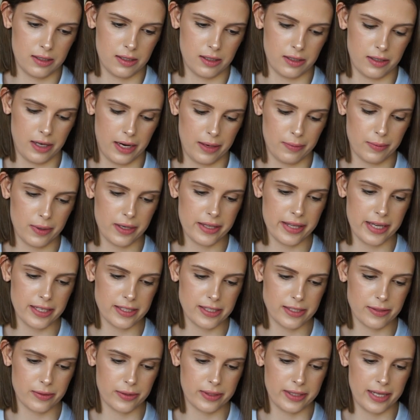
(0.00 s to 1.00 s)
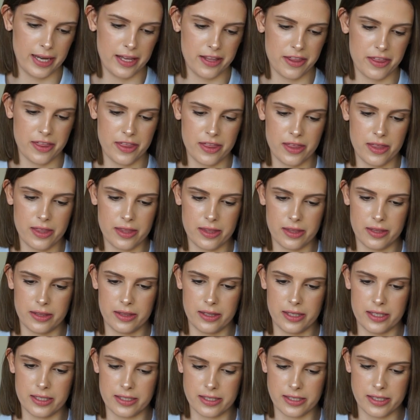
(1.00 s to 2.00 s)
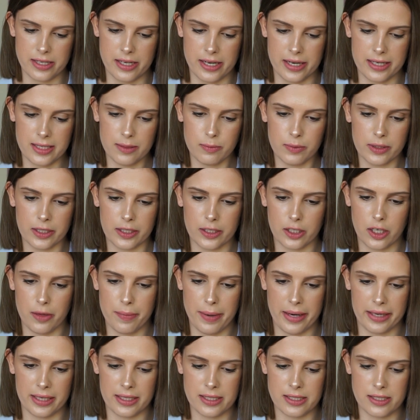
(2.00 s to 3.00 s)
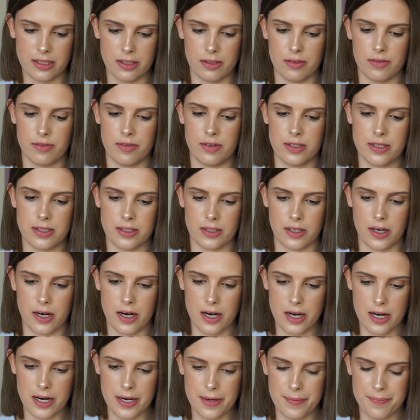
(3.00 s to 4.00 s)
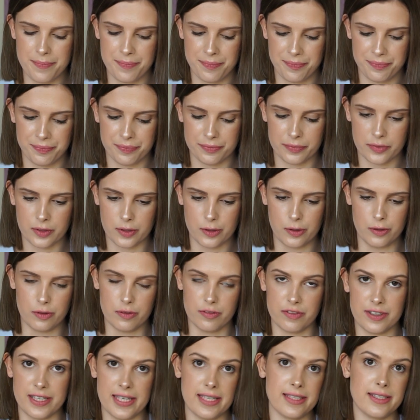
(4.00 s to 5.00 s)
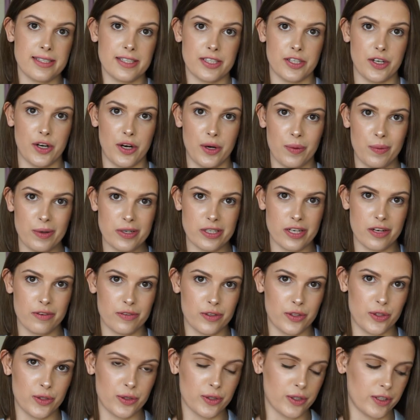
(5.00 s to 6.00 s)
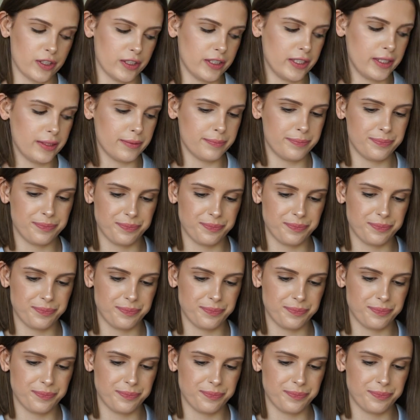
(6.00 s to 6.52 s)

Alright, while that's doing its thing, we're going to go back into VSCO or VSCO, whichever you call it.